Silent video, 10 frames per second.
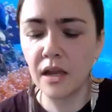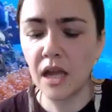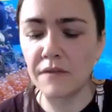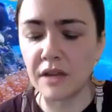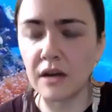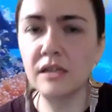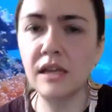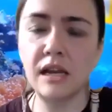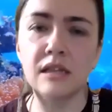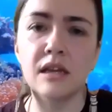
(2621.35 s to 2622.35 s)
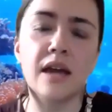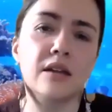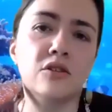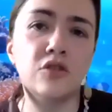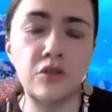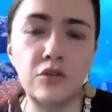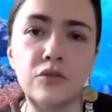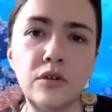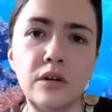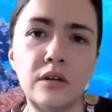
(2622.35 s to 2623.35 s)
if there is anything I can
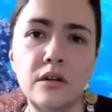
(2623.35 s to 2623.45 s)
do